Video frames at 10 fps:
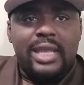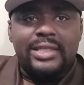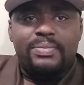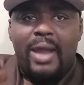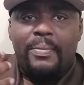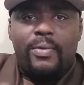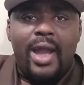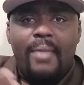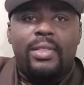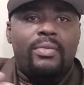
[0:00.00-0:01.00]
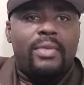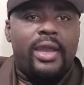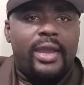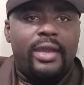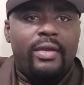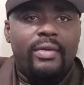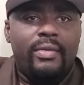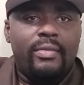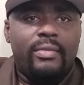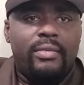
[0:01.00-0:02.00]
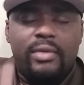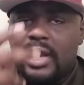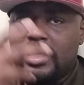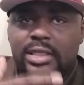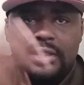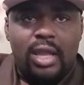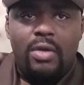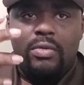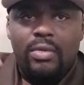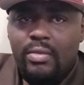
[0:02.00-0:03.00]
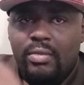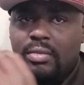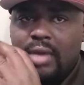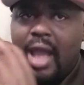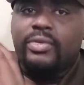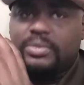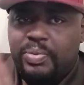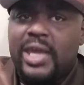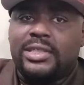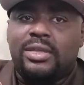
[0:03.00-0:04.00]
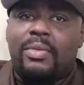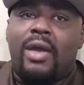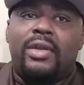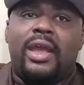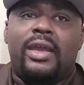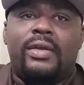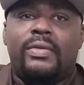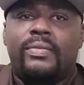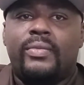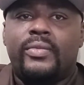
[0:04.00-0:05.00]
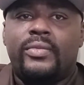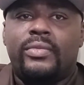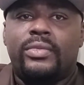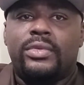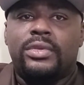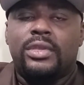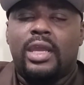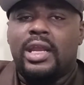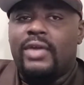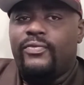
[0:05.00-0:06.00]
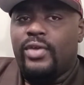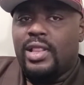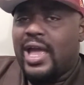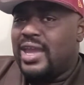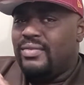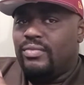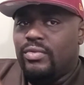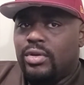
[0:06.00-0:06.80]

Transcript: That's my problem, man. And I was pissed about that. And I feel like